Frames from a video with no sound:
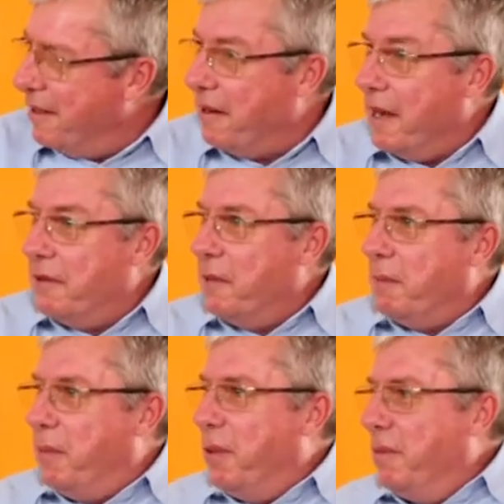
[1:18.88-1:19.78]
And the
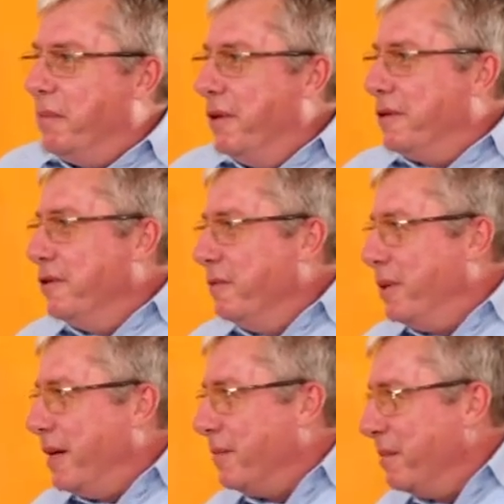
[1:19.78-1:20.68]
poor person who
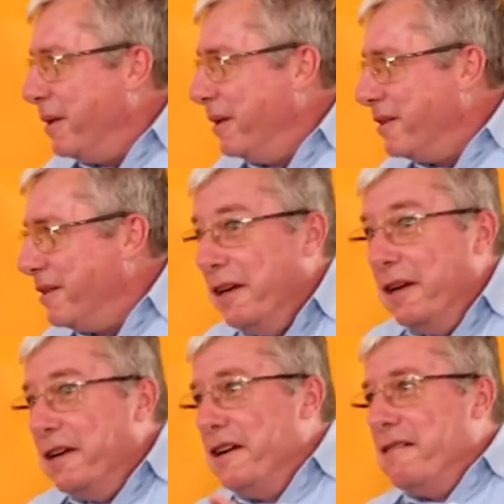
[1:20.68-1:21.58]
put up the post,
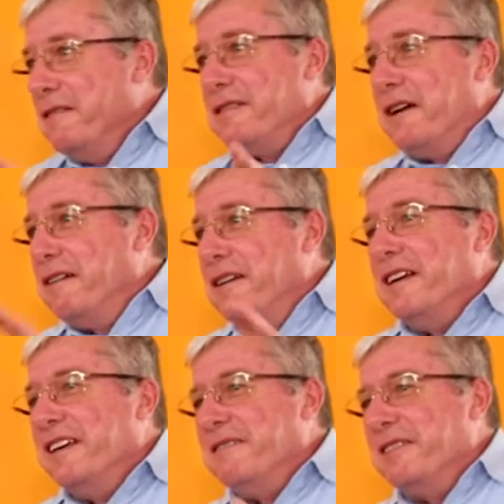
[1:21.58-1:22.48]

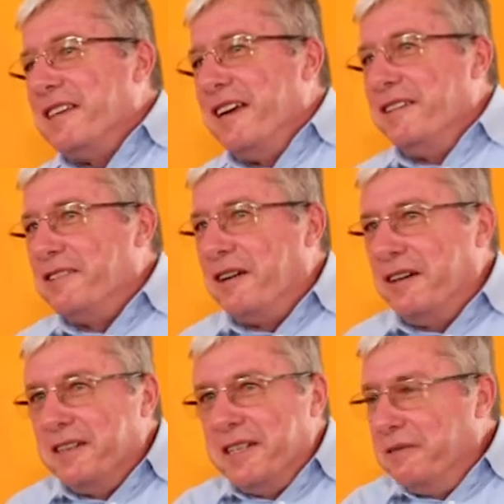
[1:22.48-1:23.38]
was saying
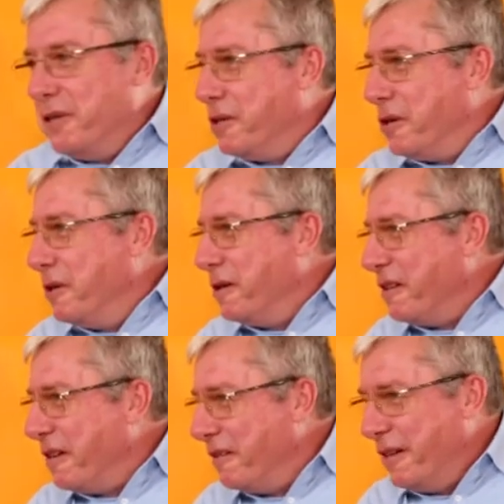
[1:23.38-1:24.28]
sorry because he was a
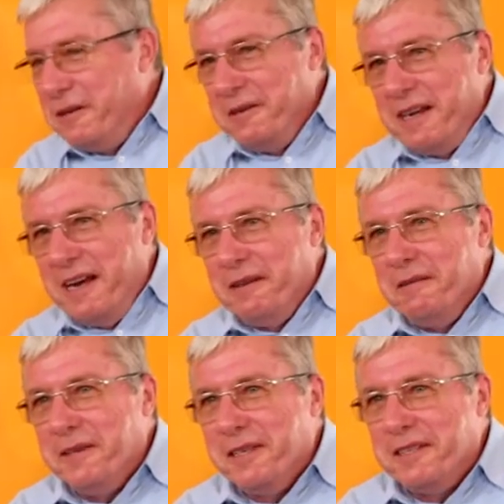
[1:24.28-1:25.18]
junior, he couldn't
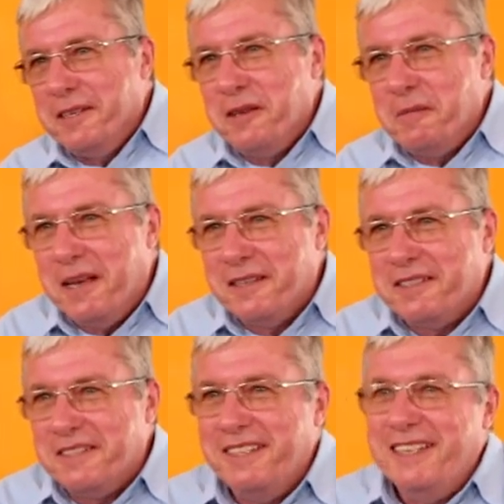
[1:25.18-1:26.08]
argue with these senior
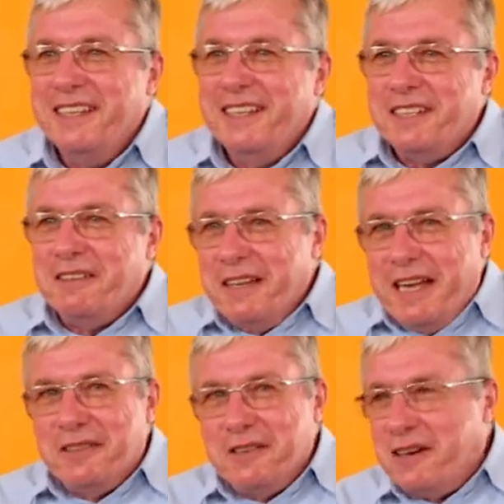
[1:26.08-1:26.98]
pastors. So he
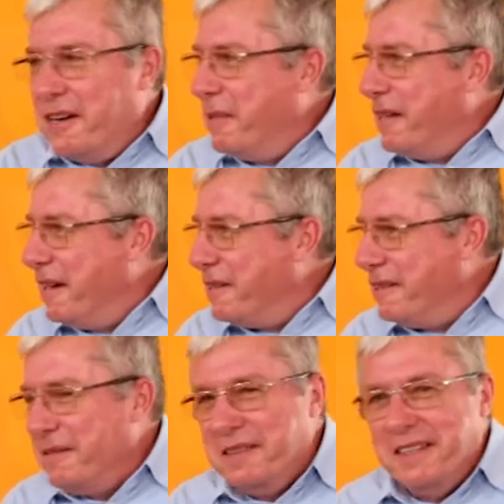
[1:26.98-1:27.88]
had to try to be
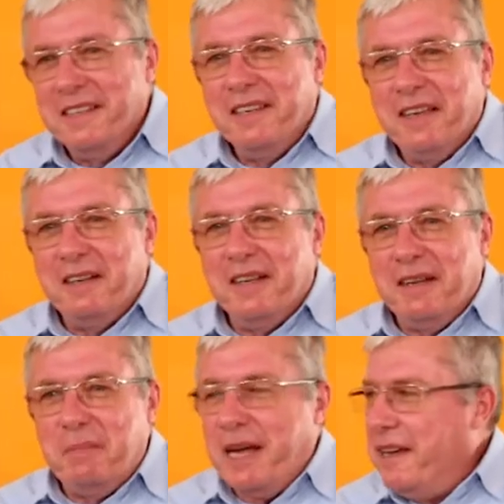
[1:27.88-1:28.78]
nice
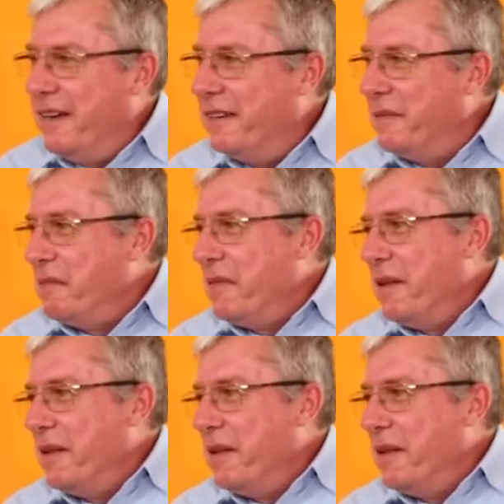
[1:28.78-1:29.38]
and back out.